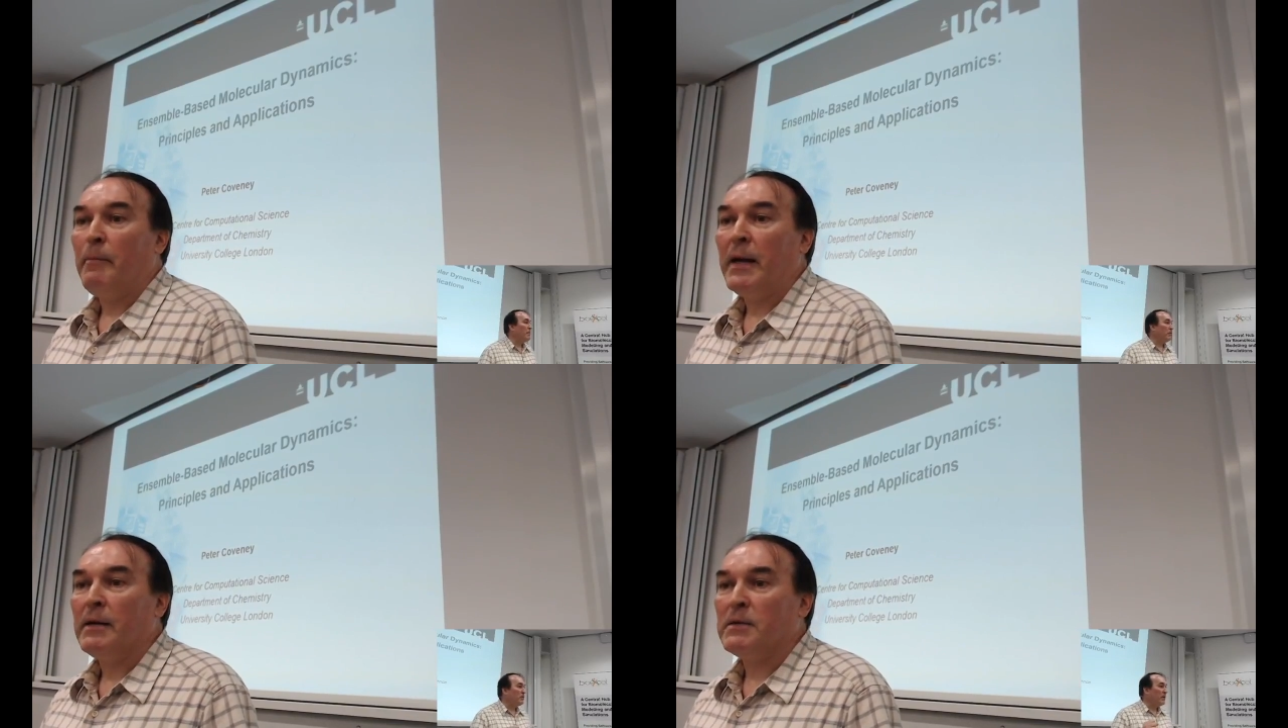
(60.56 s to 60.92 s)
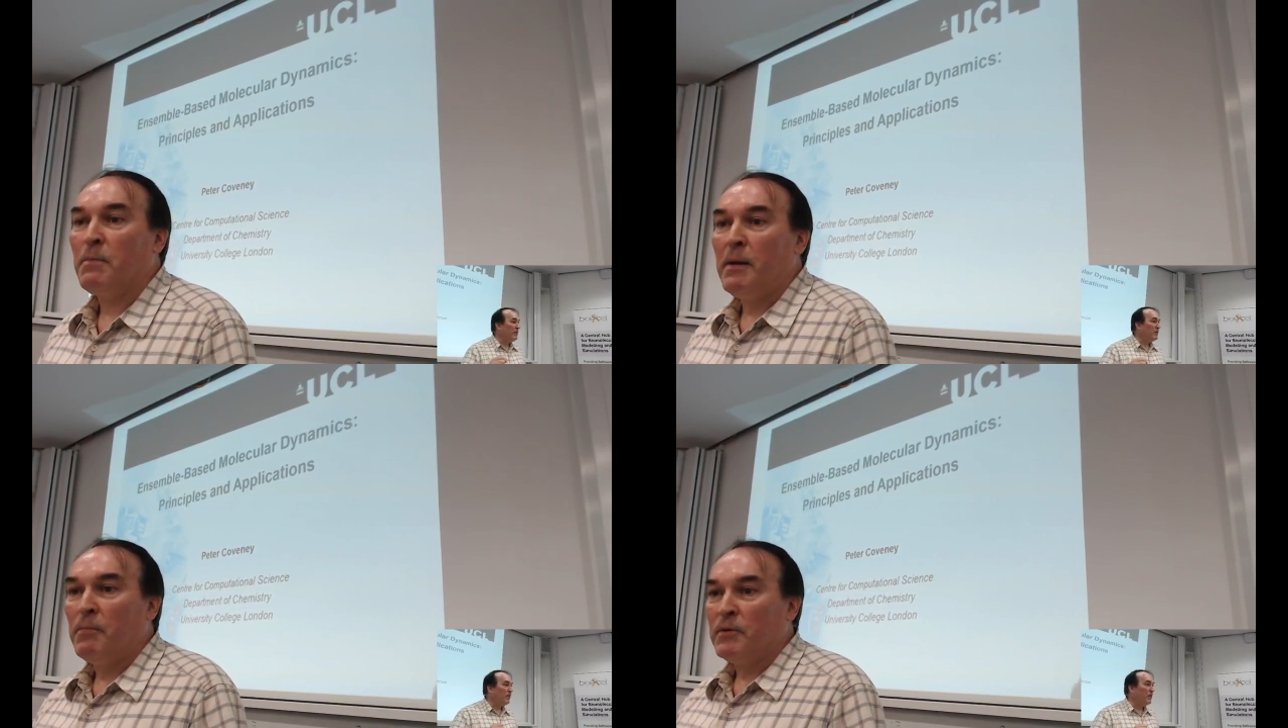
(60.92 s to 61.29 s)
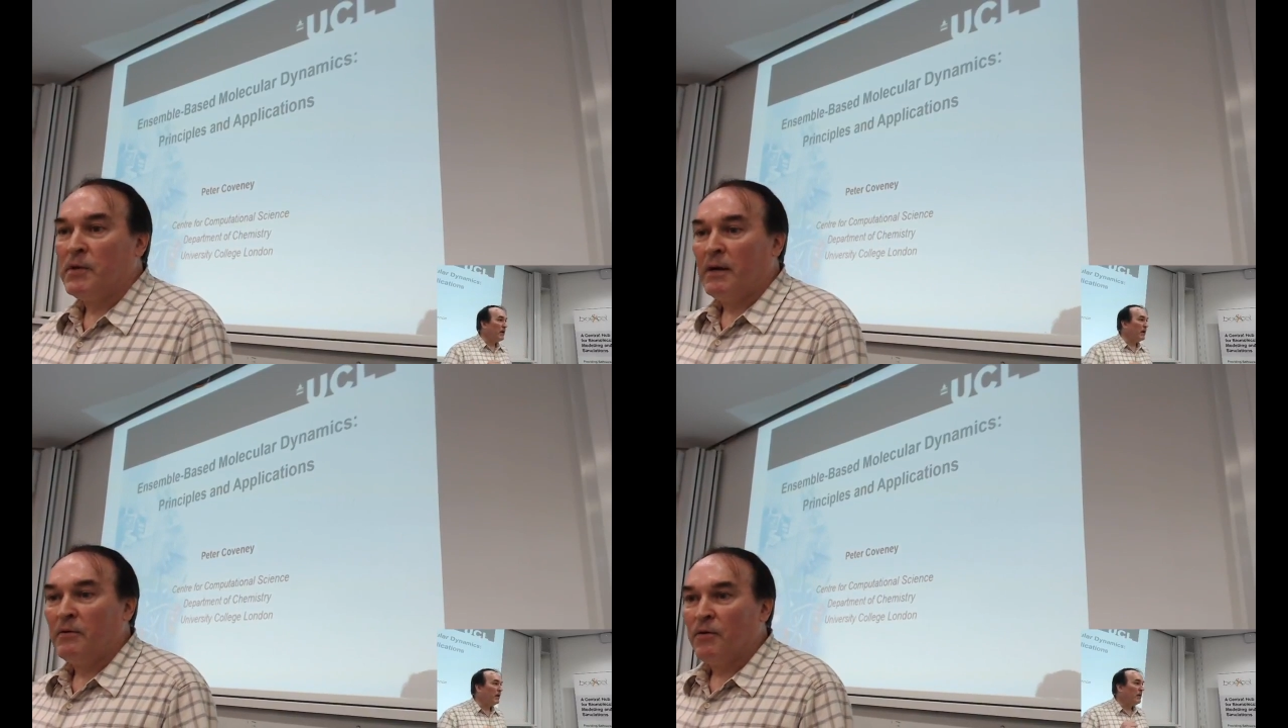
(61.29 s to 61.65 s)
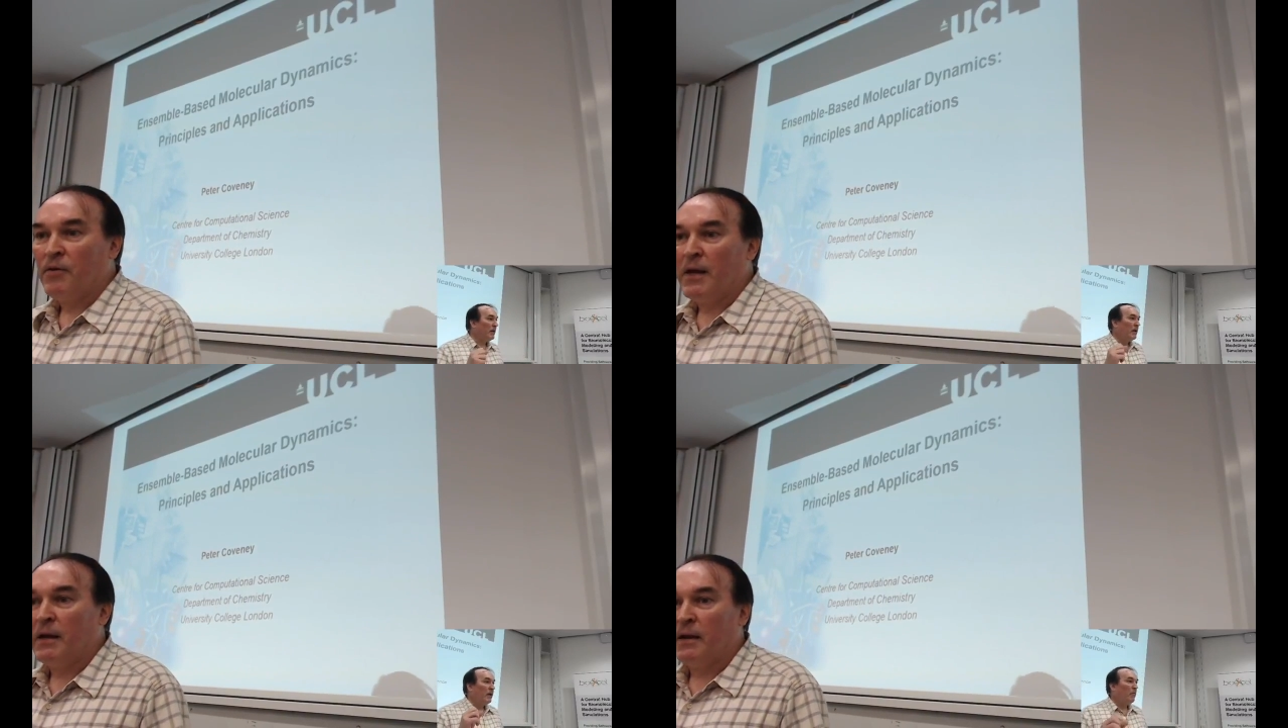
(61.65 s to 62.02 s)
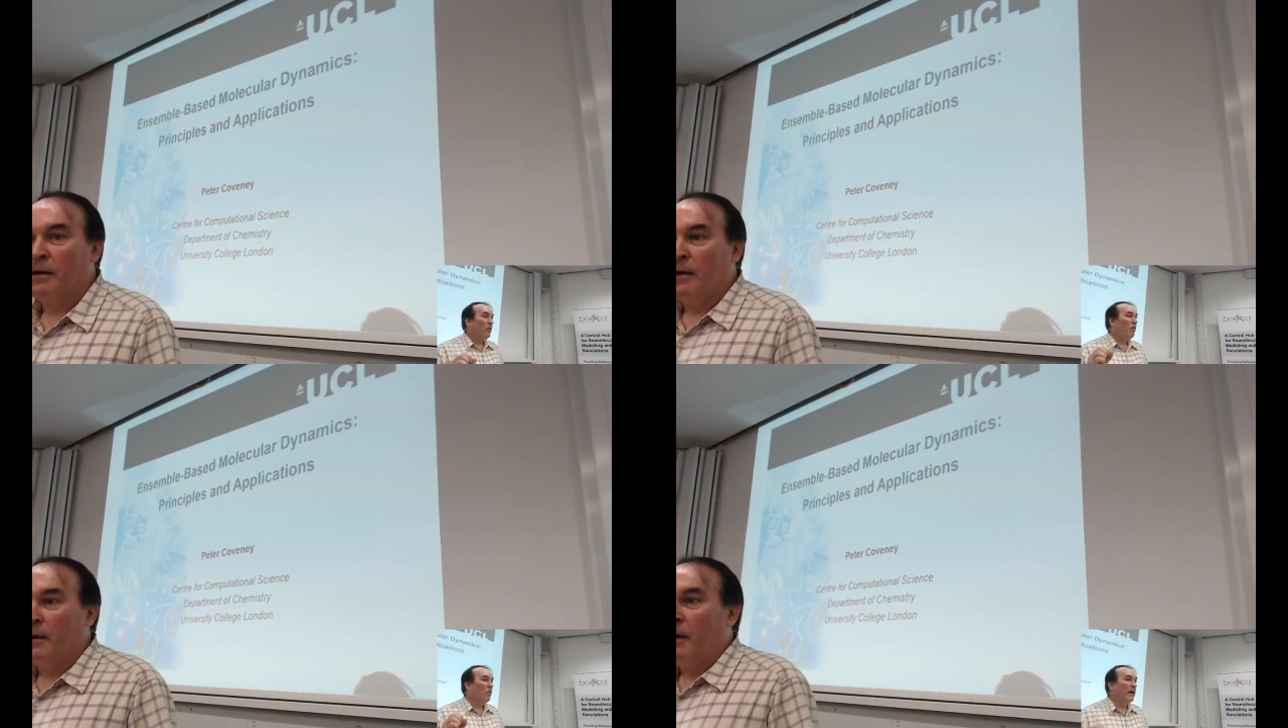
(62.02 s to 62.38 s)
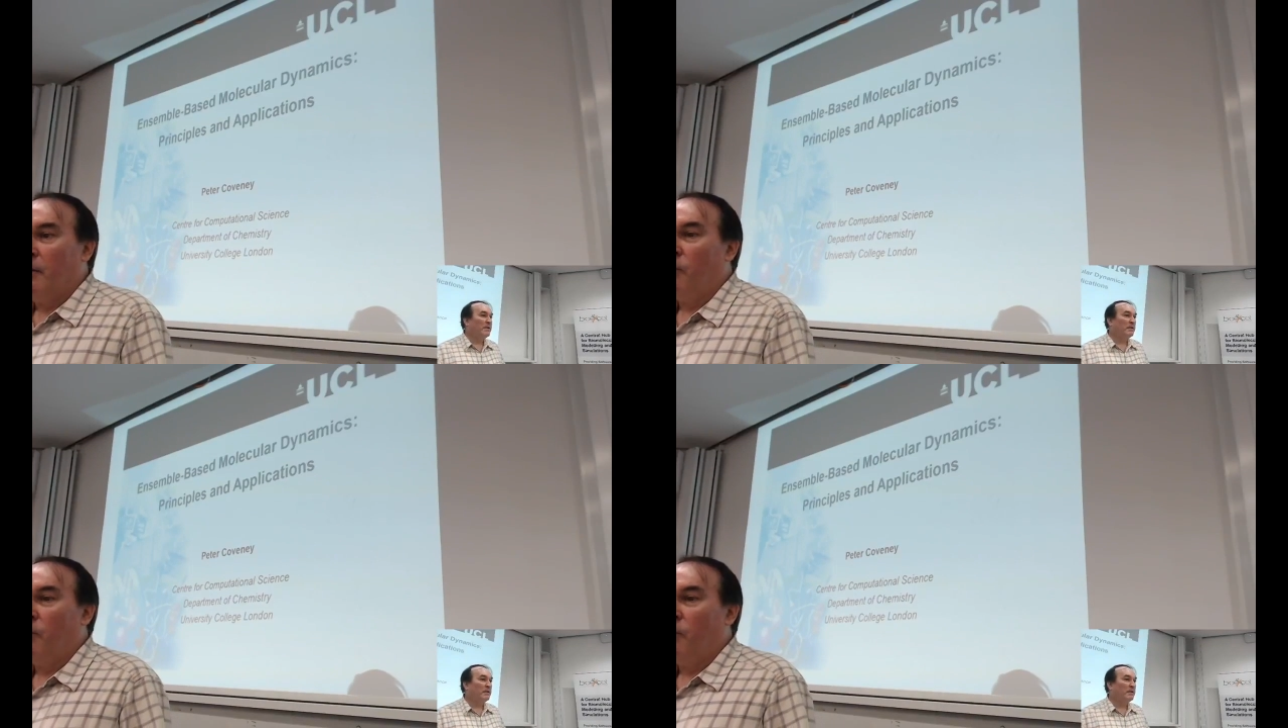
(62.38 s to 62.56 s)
tend to think we're always at the